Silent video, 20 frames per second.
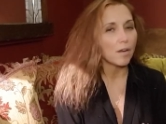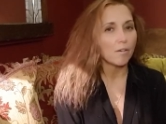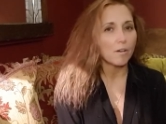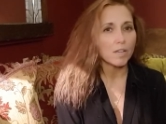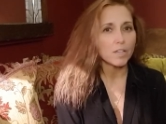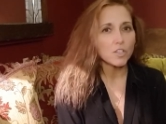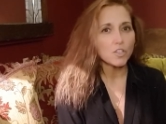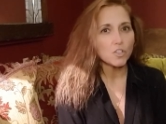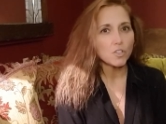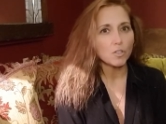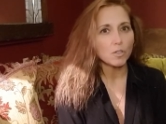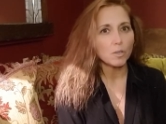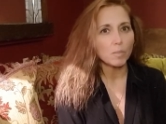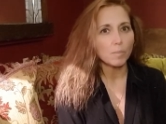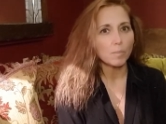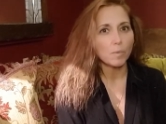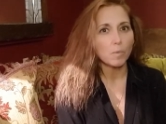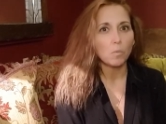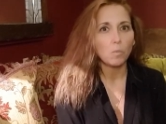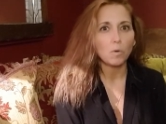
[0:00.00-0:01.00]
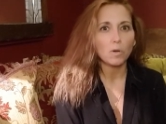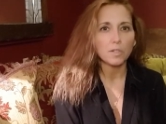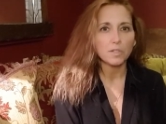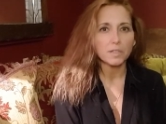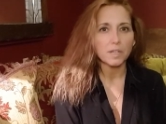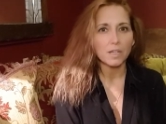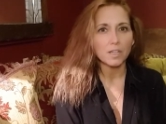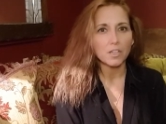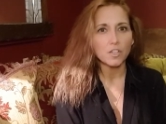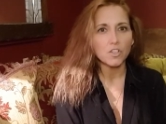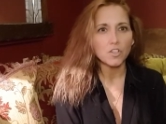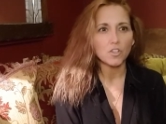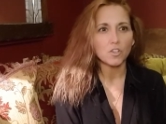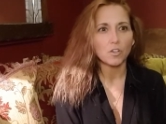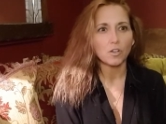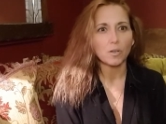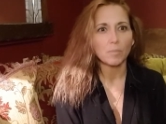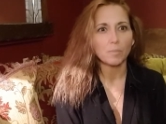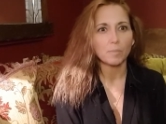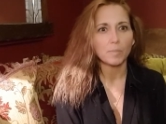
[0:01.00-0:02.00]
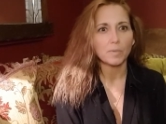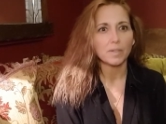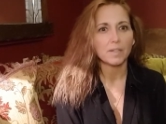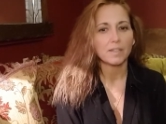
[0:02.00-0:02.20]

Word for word: I shop, what I shop,